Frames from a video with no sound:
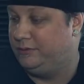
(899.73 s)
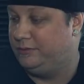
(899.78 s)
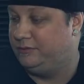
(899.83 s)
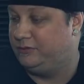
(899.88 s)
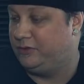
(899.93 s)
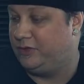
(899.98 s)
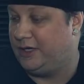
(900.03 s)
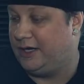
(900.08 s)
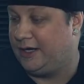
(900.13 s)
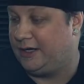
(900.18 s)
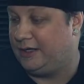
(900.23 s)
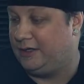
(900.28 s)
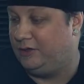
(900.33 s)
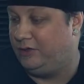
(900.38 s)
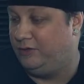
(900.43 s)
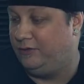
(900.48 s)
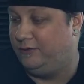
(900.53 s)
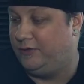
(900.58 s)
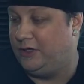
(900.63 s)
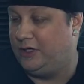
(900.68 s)
so that I can
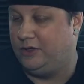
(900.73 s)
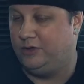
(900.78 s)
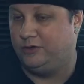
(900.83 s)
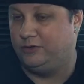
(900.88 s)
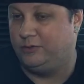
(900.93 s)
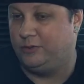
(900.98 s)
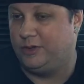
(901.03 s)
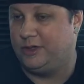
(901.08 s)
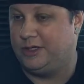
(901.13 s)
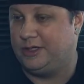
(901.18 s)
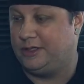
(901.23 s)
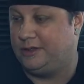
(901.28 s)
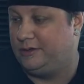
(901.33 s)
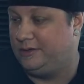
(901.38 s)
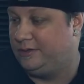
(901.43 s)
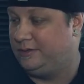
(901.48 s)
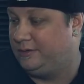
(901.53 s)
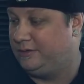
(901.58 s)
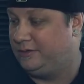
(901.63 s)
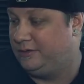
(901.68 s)
do videos with it,
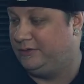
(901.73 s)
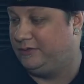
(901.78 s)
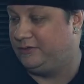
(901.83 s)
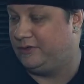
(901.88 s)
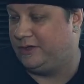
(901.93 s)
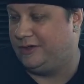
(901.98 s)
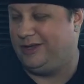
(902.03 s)
because